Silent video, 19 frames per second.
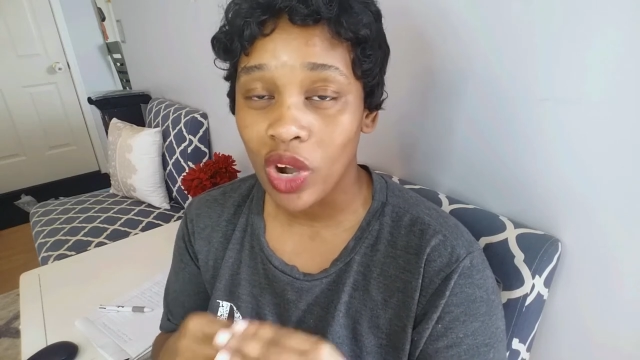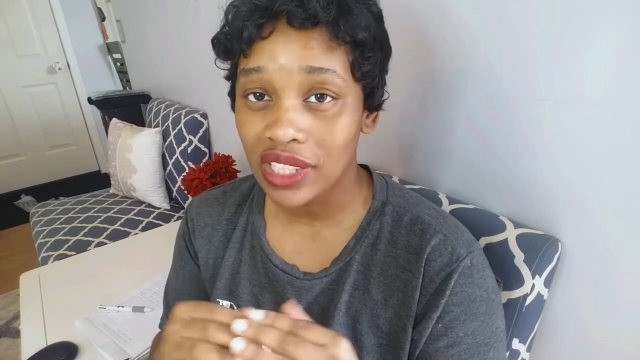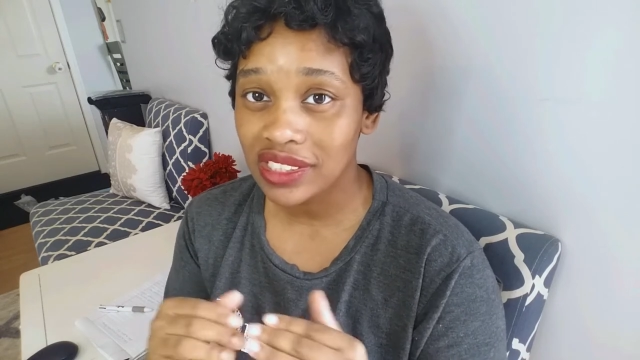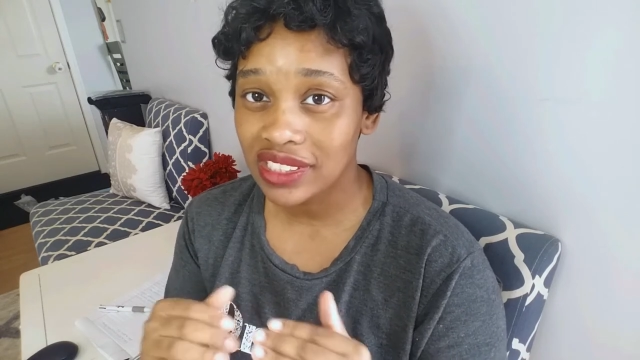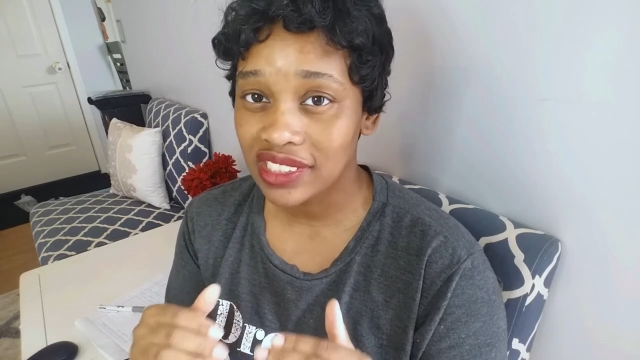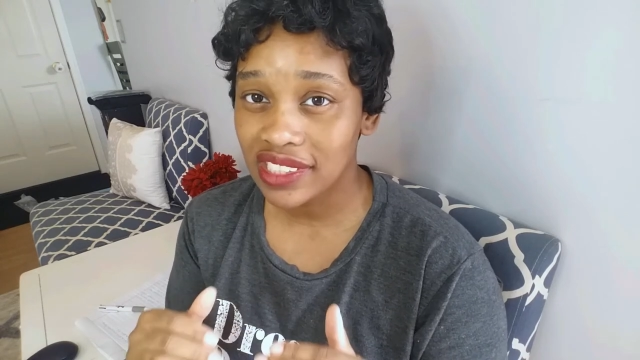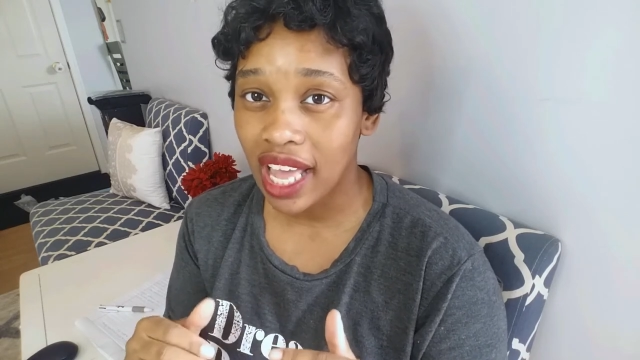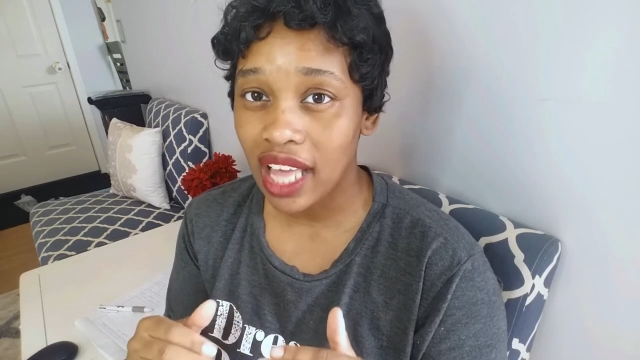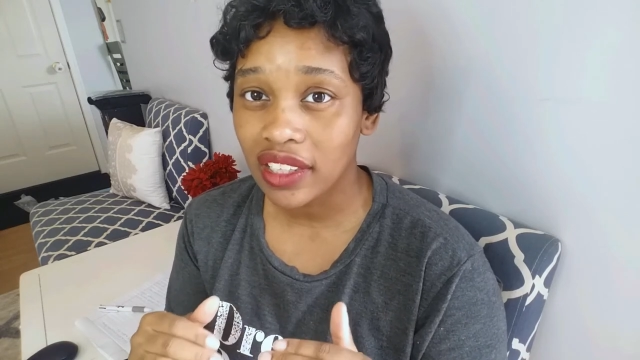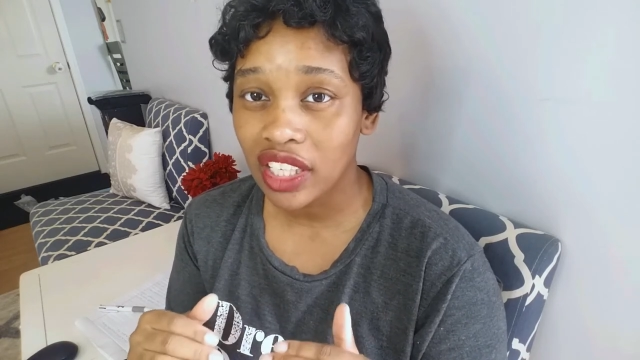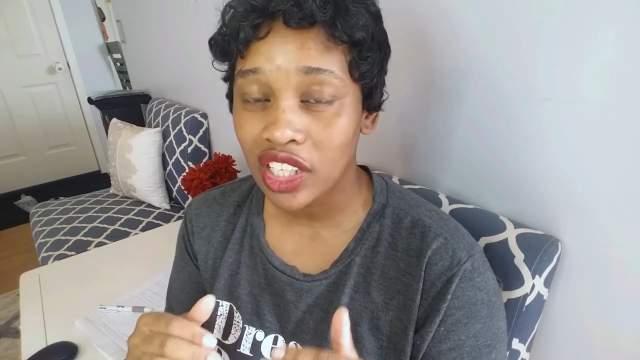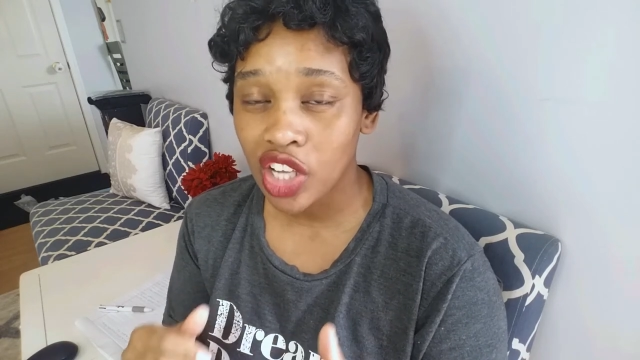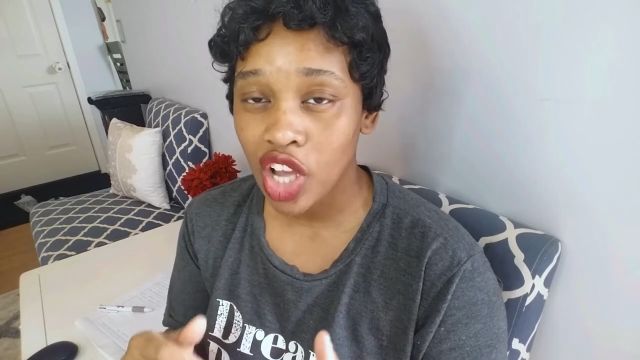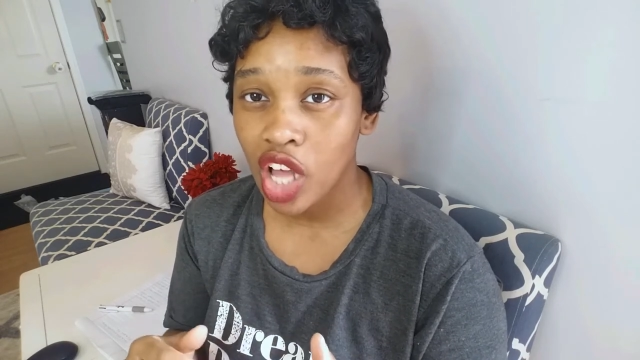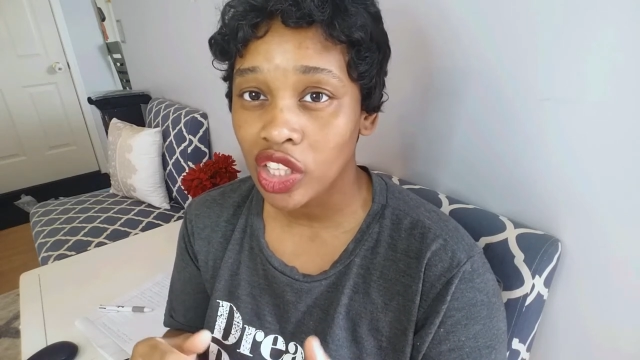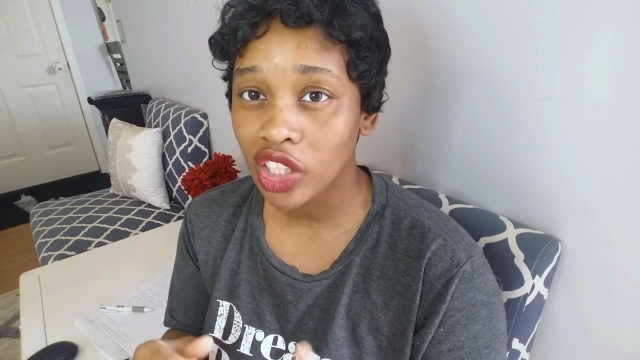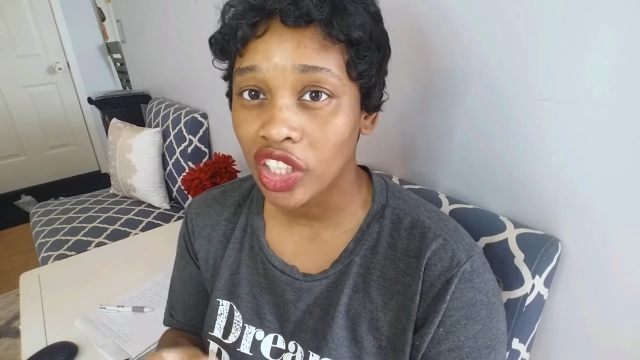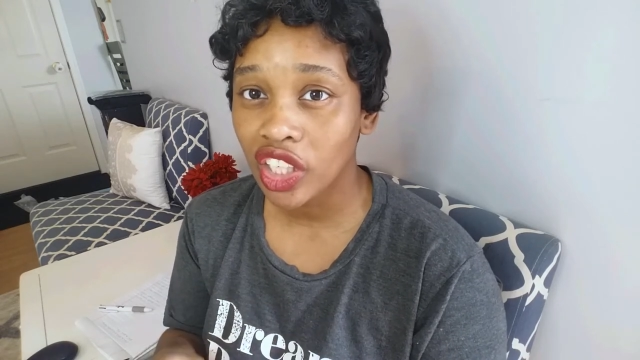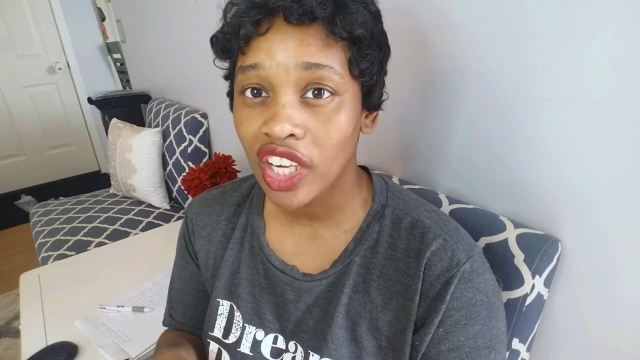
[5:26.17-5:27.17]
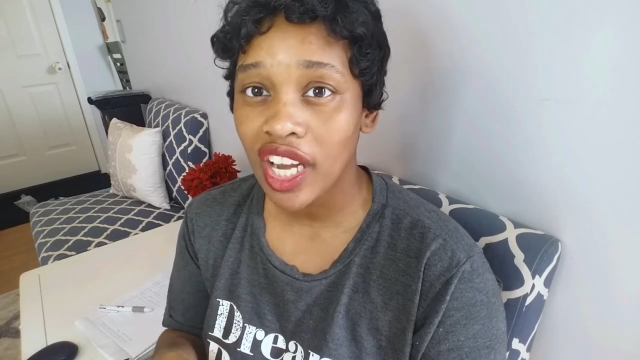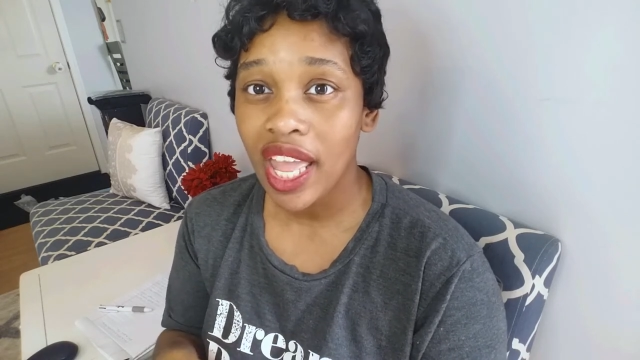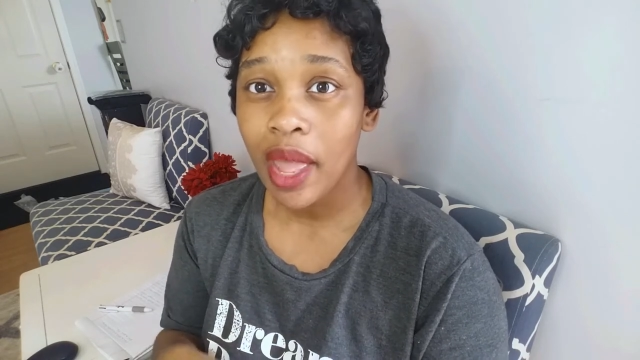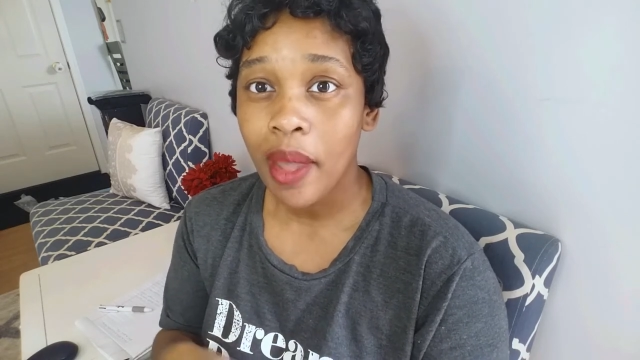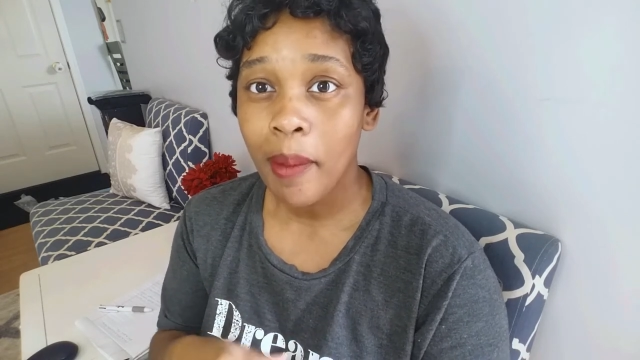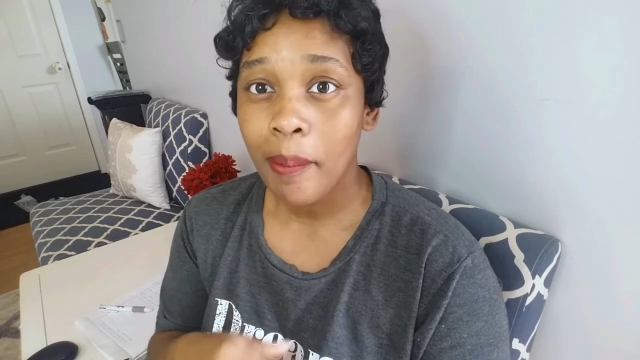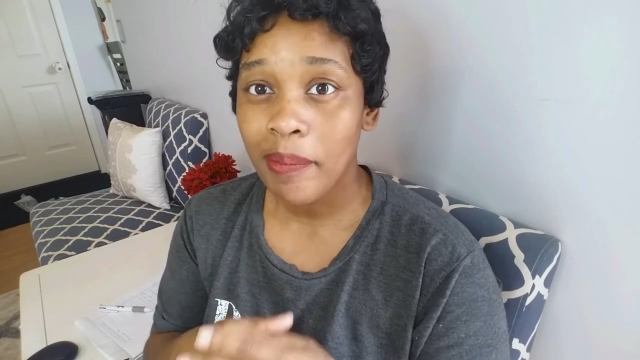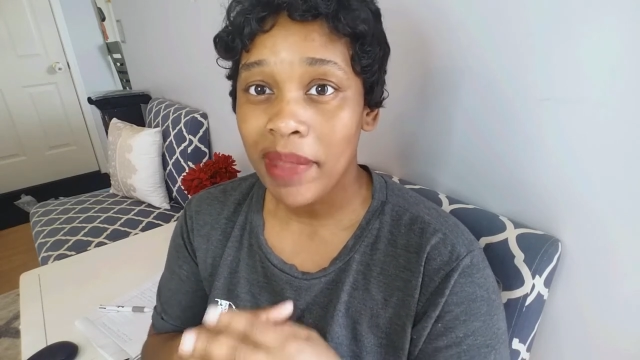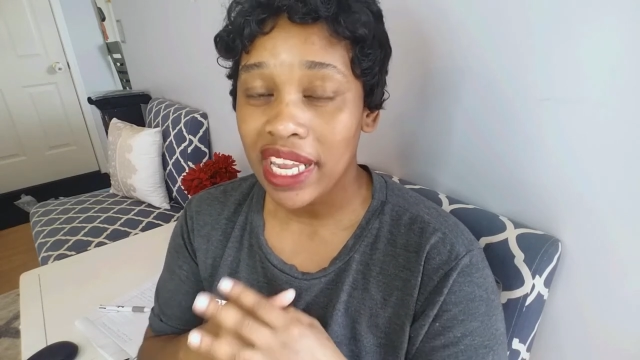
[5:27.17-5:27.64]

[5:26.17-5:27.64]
one solid color,